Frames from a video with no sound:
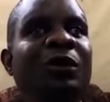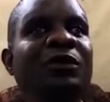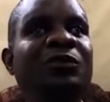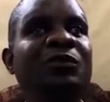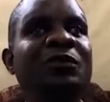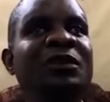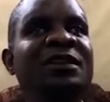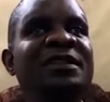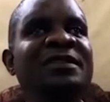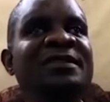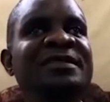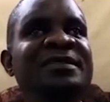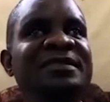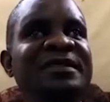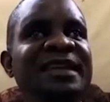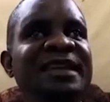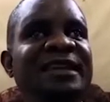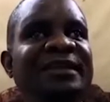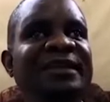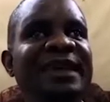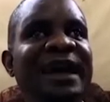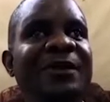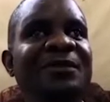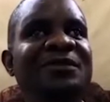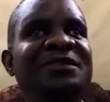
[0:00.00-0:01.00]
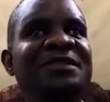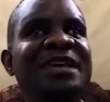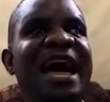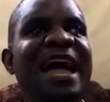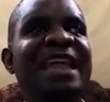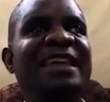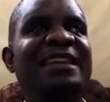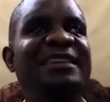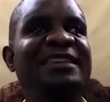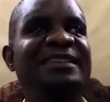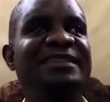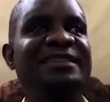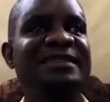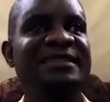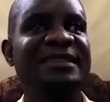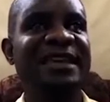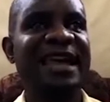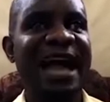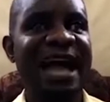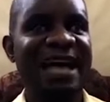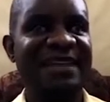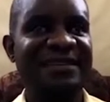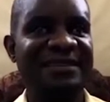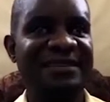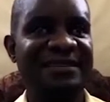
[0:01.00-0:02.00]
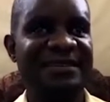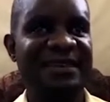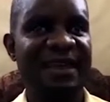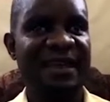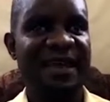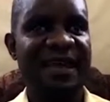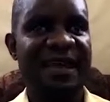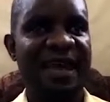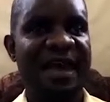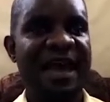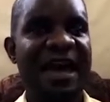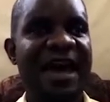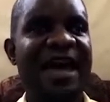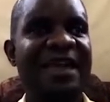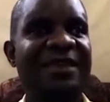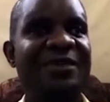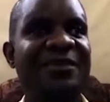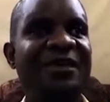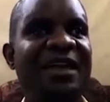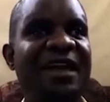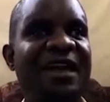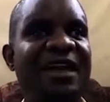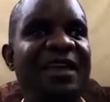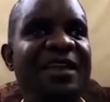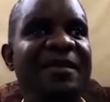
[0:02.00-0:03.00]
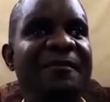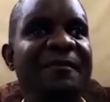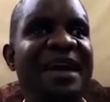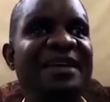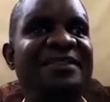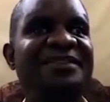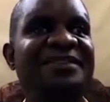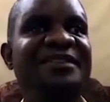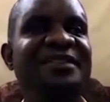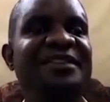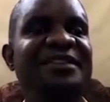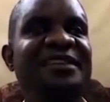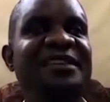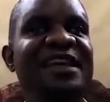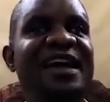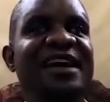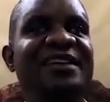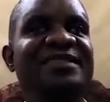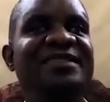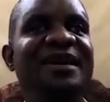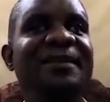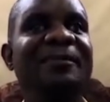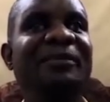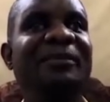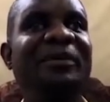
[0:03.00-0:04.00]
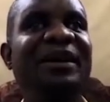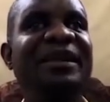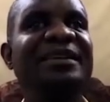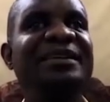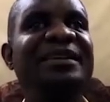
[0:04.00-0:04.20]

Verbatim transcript: to go to his state house and discuss. And you can imagine, he has